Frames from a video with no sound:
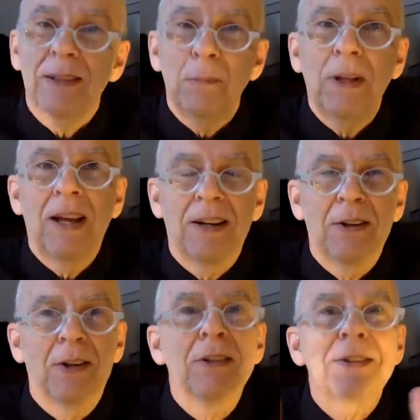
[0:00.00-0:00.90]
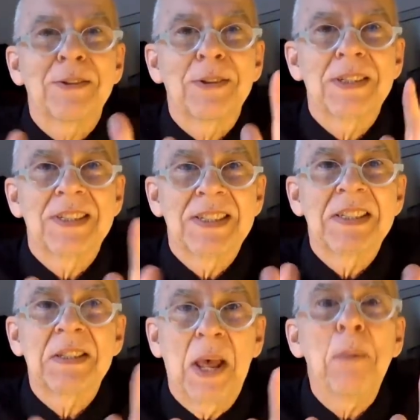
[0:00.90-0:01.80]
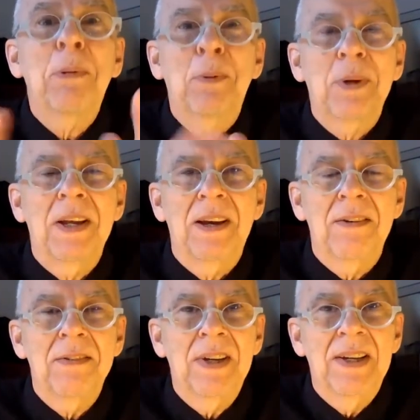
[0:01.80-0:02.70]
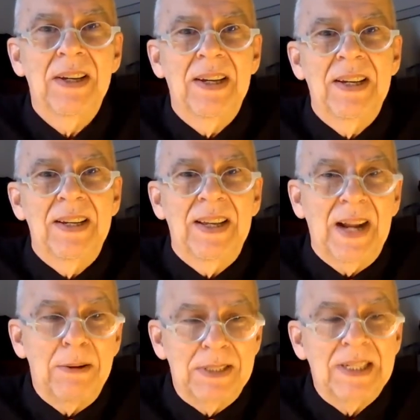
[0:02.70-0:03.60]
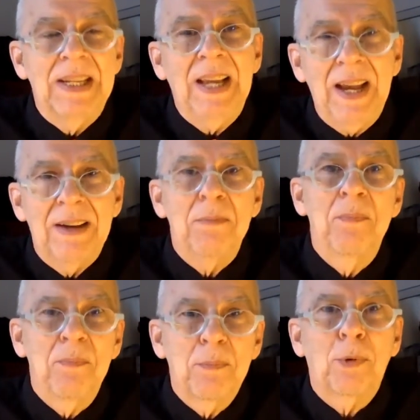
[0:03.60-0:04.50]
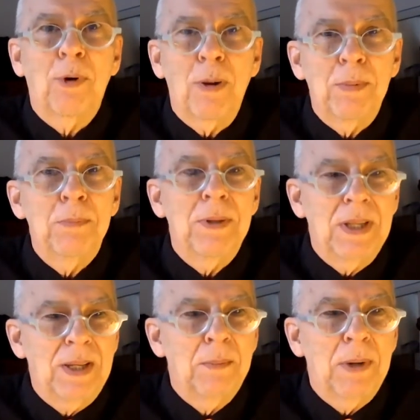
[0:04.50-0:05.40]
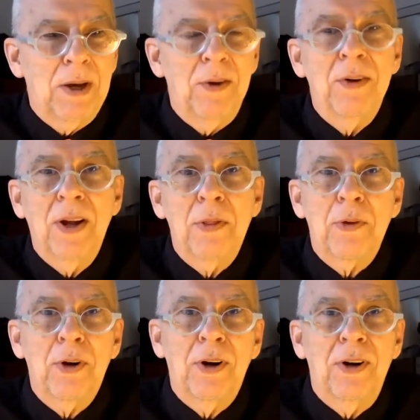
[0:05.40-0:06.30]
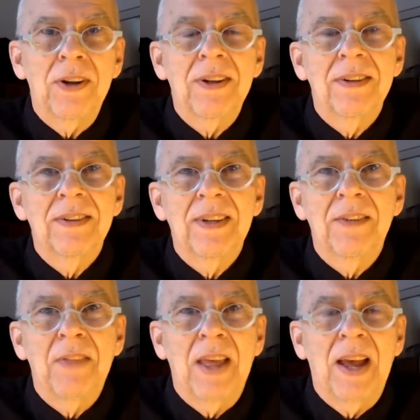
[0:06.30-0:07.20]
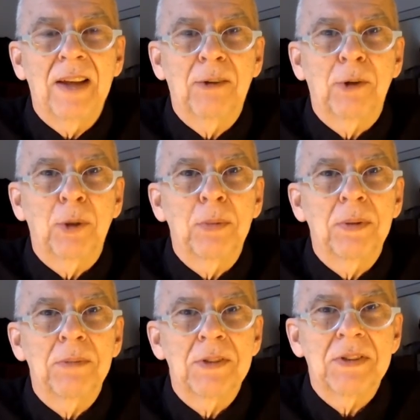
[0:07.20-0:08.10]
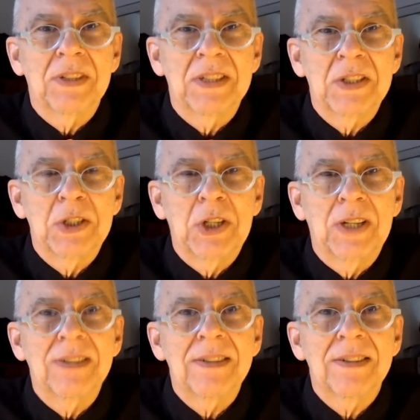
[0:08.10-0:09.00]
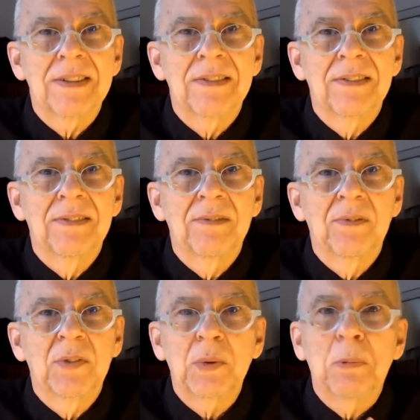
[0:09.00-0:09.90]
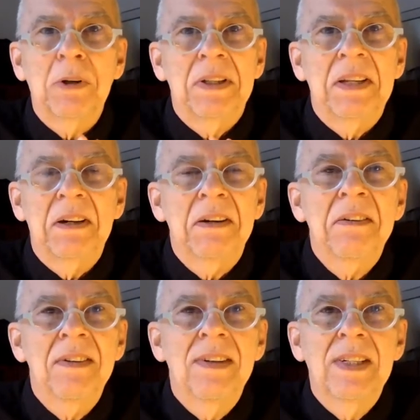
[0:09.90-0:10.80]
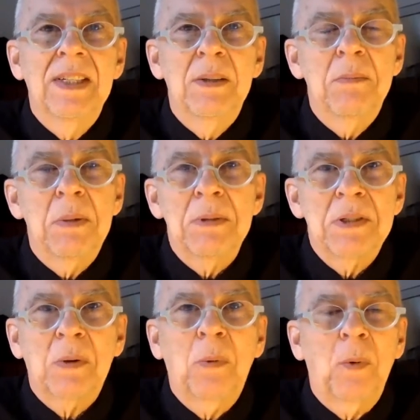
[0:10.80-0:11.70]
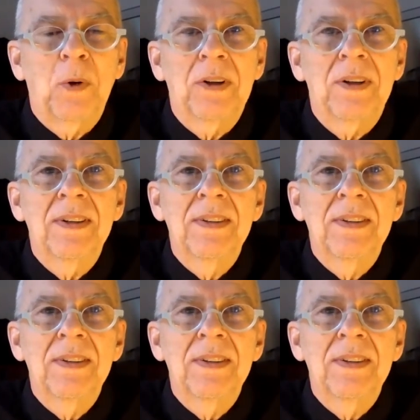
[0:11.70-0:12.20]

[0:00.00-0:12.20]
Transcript: the planet Earth. So, this is the sample we have. And I would say, yeah, probably about a third of that group, I'm just going to suggest, somewhere in there, maybe it's a quarter,